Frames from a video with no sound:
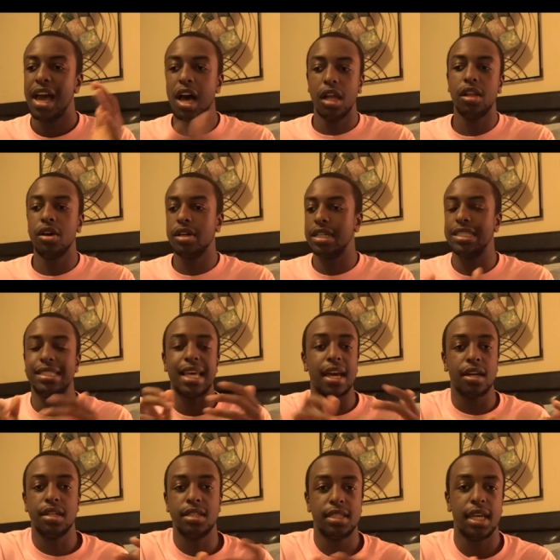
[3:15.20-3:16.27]
How long is that
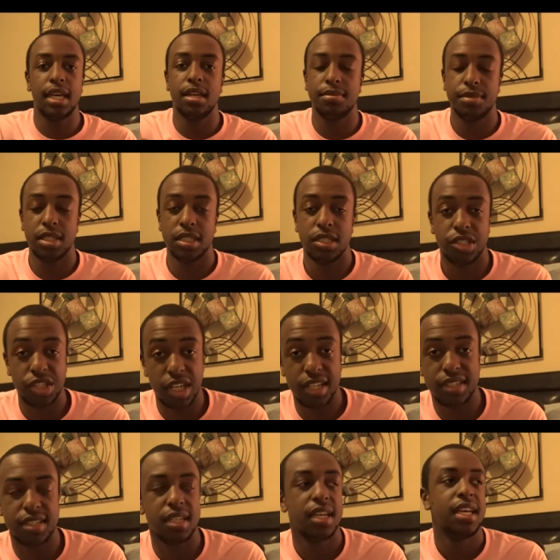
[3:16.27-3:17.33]
going to take him to
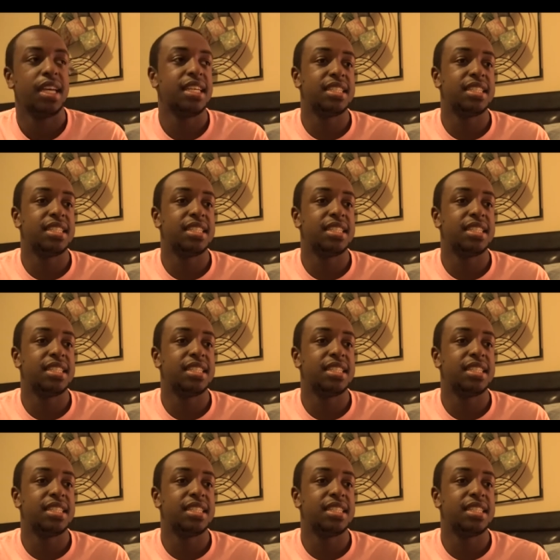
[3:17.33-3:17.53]
adjust?